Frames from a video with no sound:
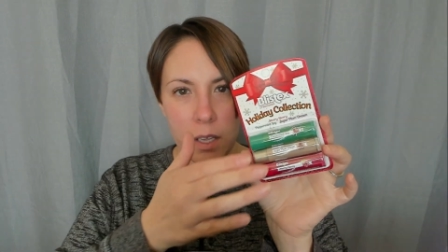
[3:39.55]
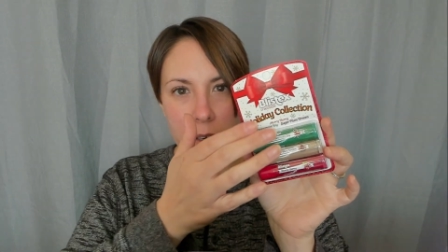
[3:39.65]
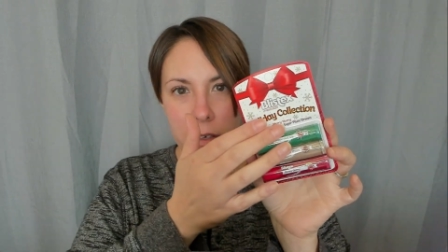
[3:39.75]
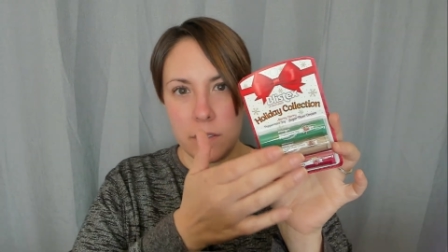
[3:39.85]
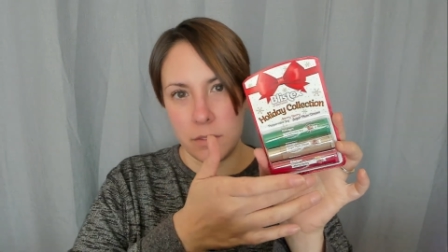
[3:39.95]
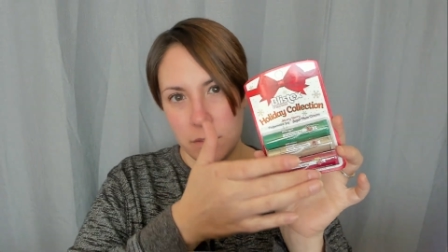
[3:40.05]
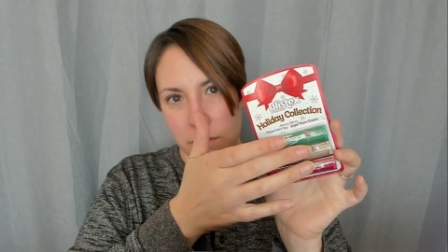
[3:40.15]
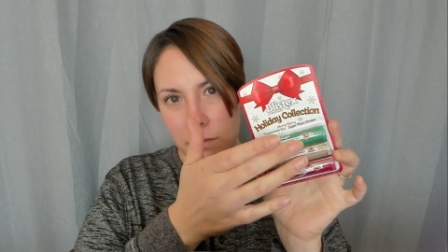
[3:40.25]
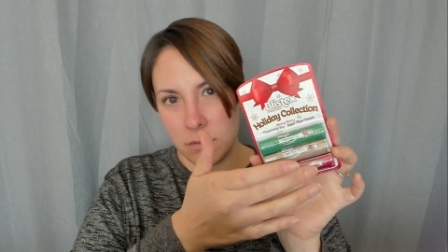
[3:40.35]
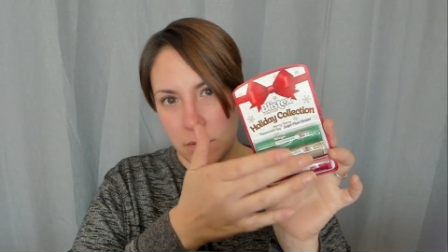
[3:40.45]
could
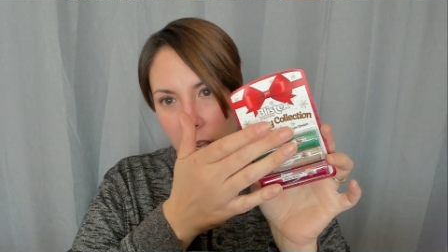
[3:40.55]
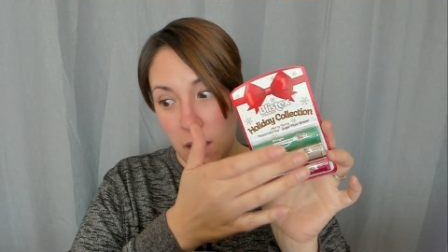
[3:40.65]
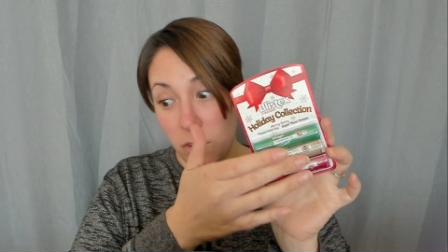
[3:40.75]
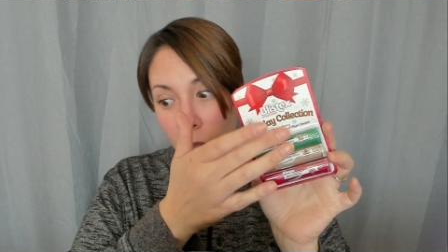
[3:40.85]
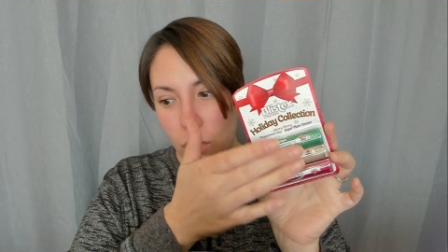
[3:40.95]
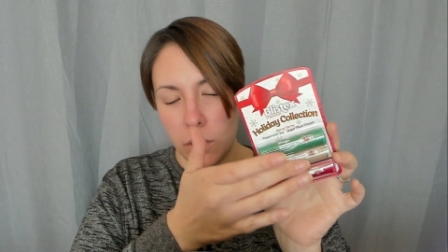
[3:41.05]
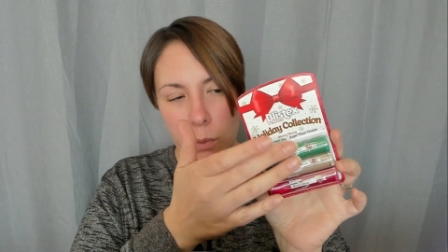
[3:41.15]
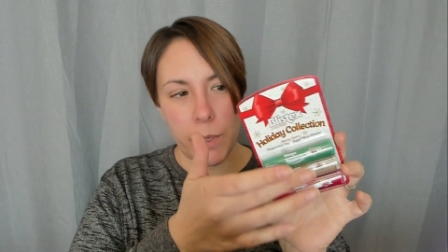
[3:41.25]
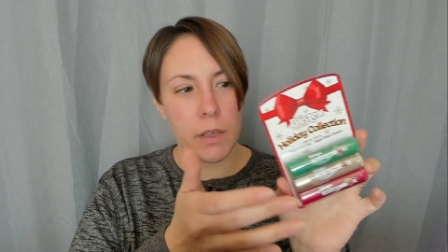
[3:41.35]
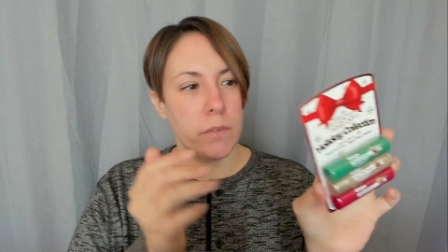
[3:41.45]
have all
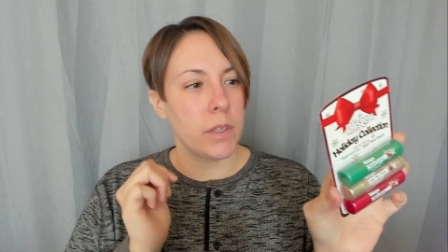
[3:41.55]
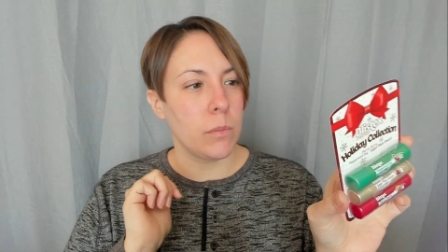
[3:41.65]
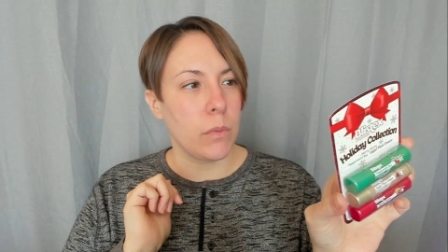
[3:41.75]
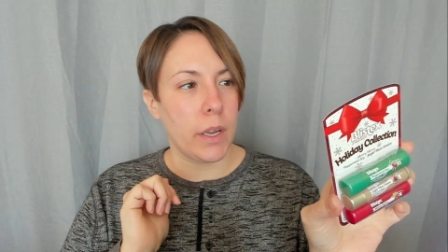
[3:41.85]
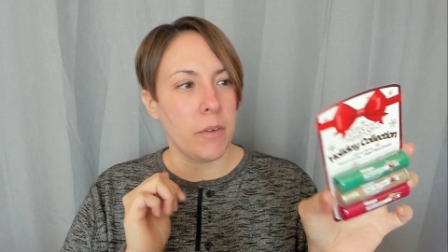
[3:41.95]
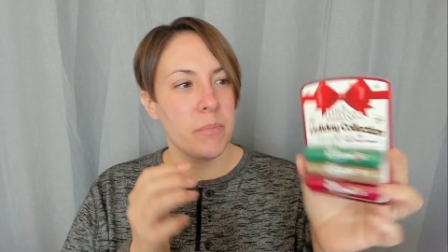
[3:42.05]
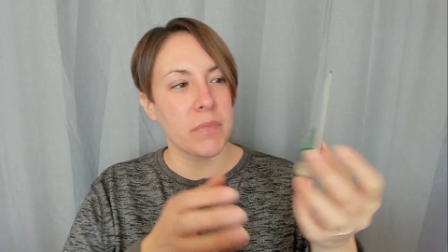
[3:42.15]
three of them, right?